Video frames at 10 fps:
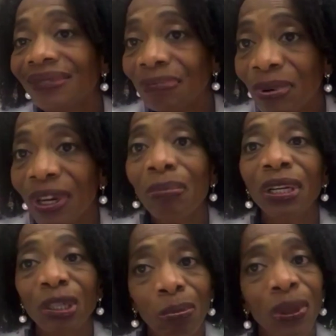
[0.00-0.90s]
pretty
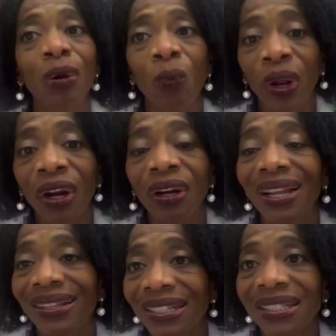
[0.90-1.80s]
much be aware
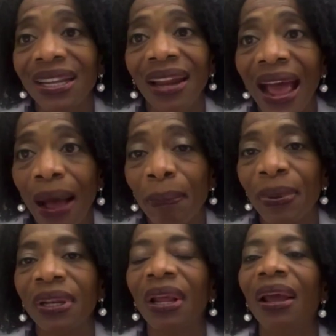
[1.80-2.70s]
that this can
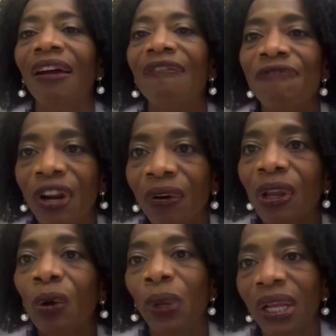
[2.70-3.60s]
happen very
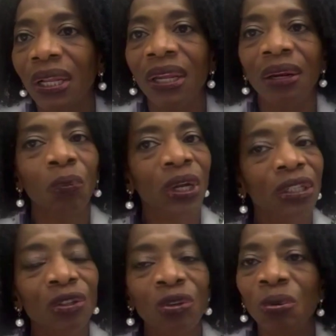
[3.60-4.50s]
quickly. In 1
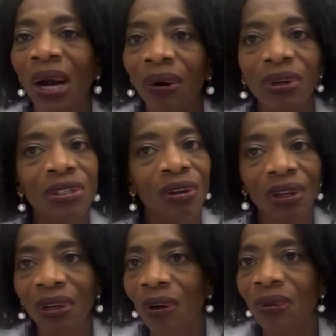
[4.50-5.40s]
to 2 hours, you
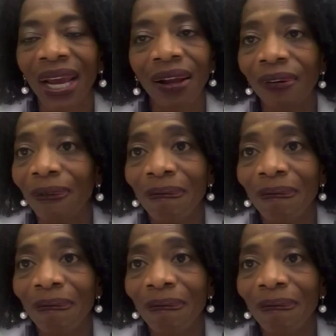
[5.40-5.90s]
can go down.